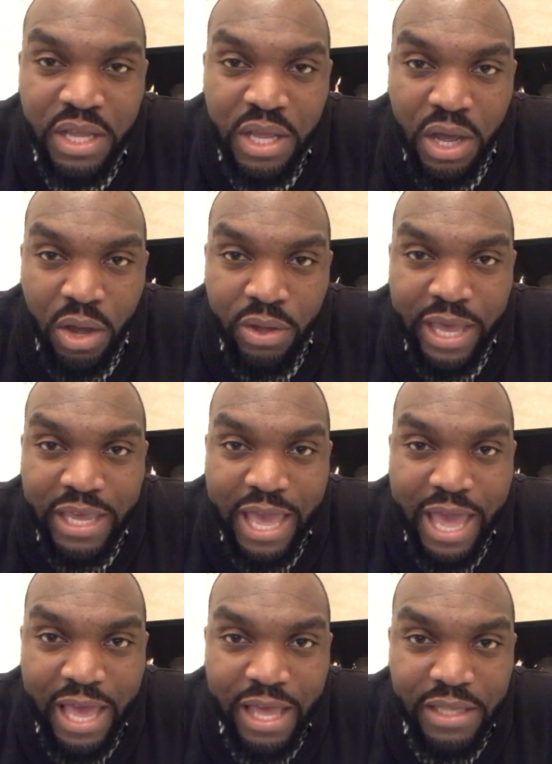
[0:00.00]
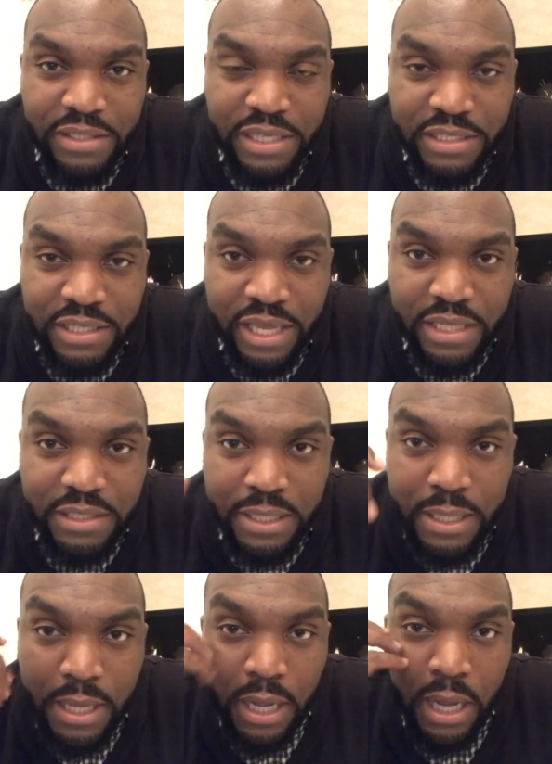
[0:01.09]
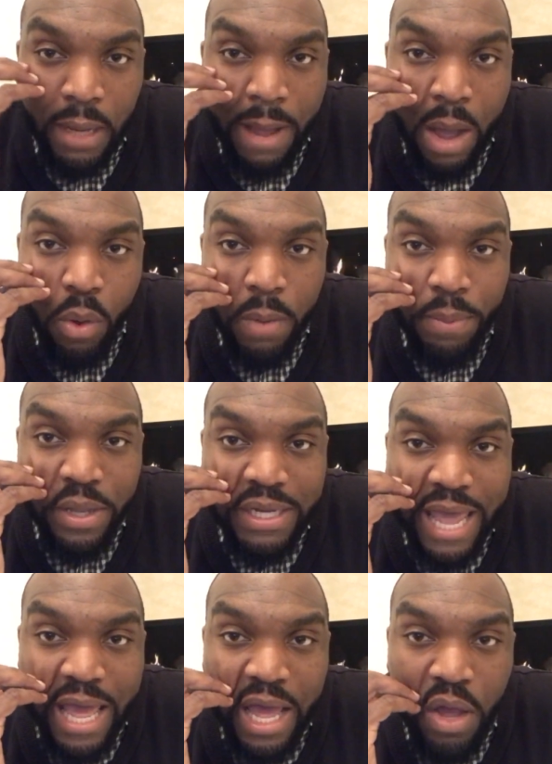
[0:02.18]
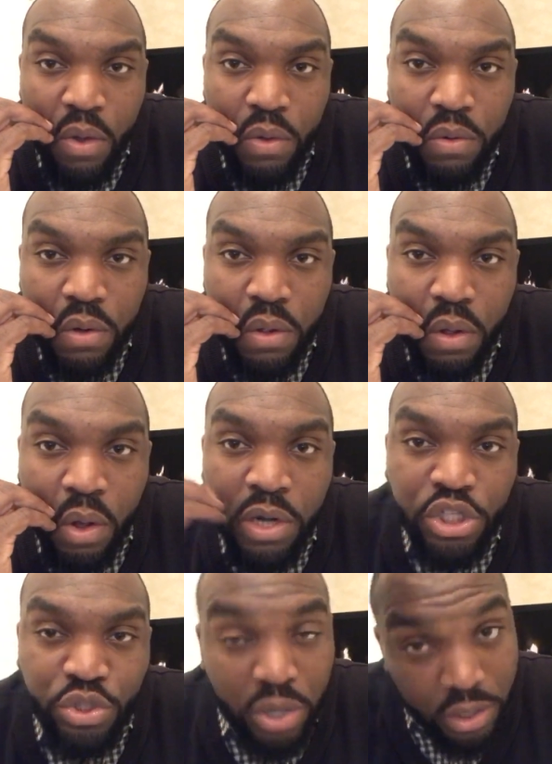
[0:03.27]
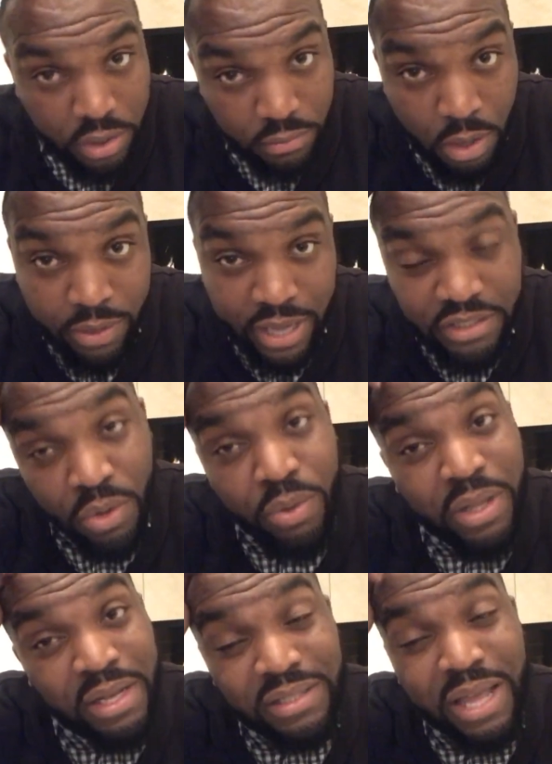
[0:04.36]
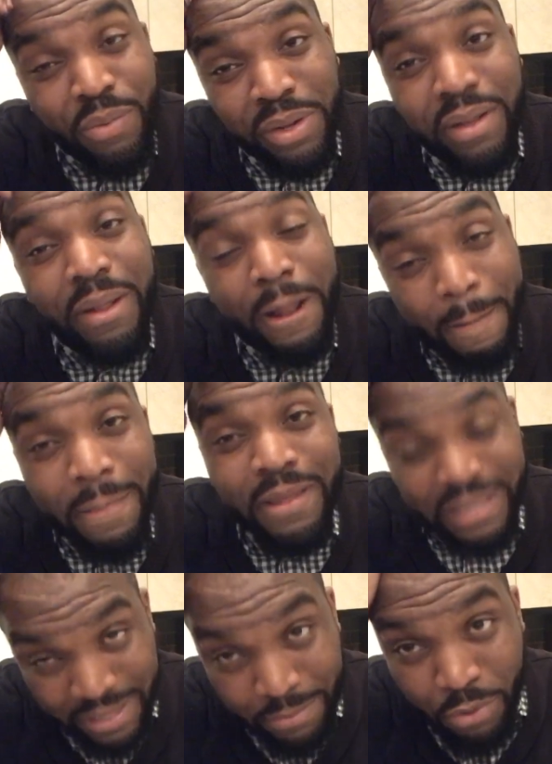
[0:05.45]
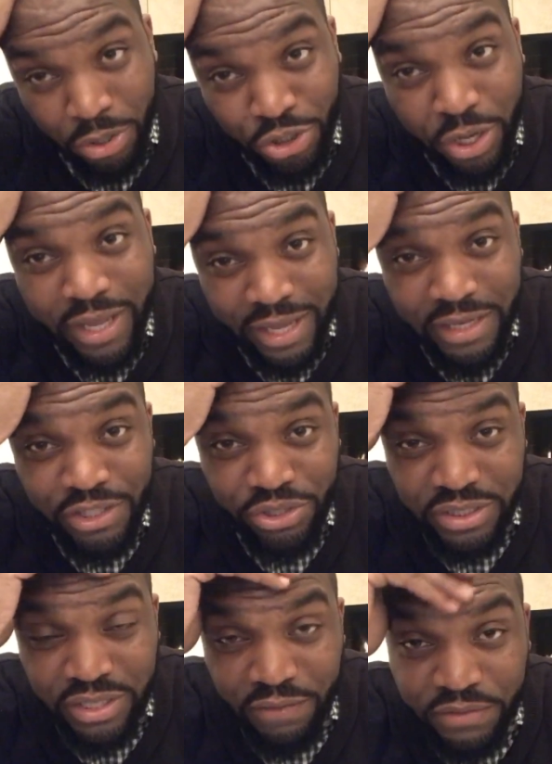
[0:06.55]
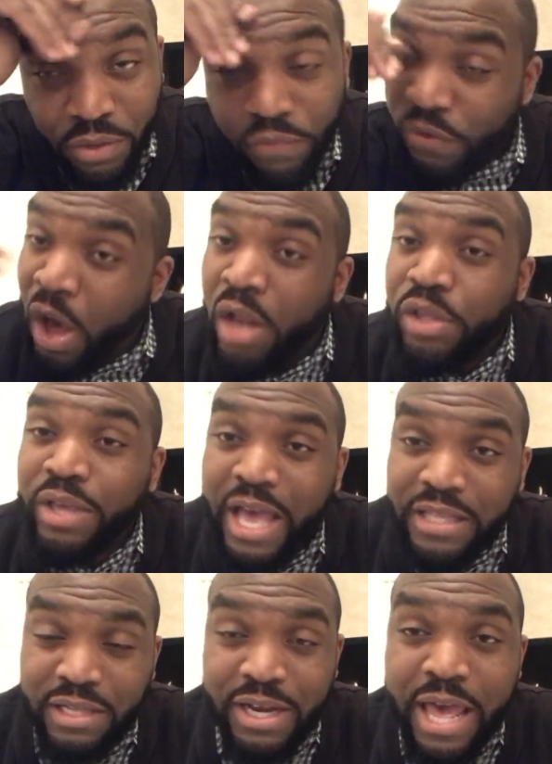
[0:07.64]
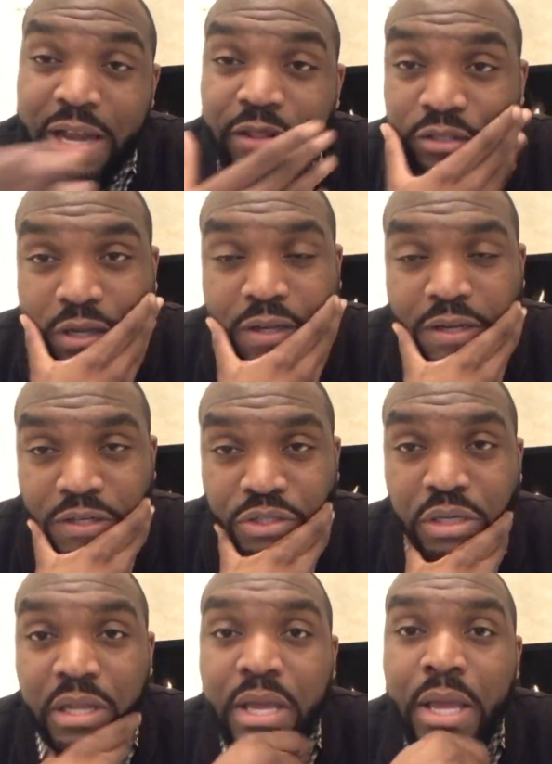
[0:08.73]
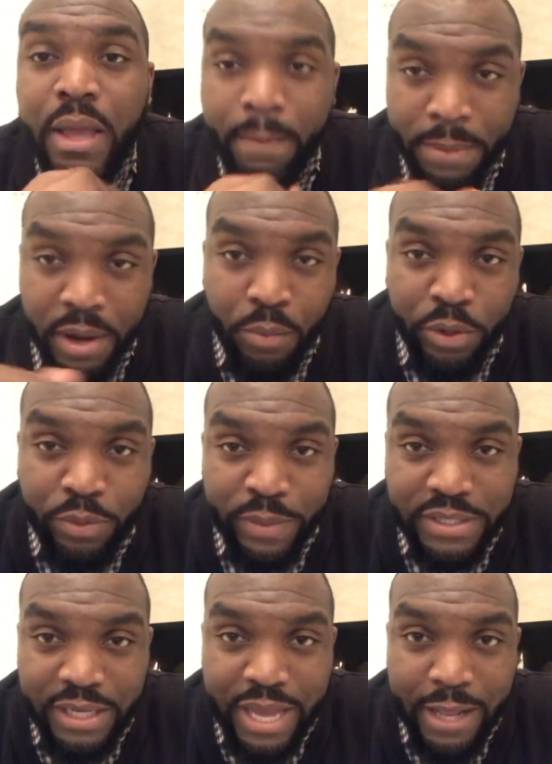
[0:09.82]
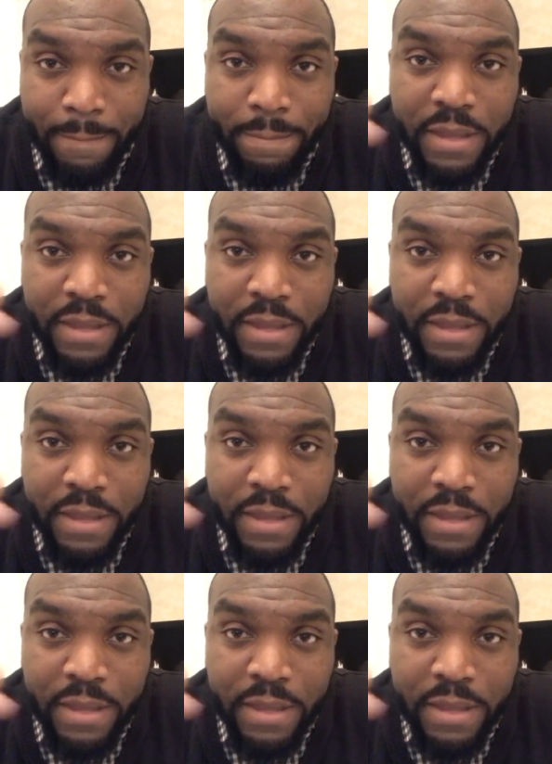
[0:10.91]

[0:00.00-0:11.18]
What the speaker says: Okay, he has. He says, I want to put down on a truck. Okay, so it looks like we're more trucking industry stuff. So for all of you guys that are not in the trucking industry, bear with me tonight.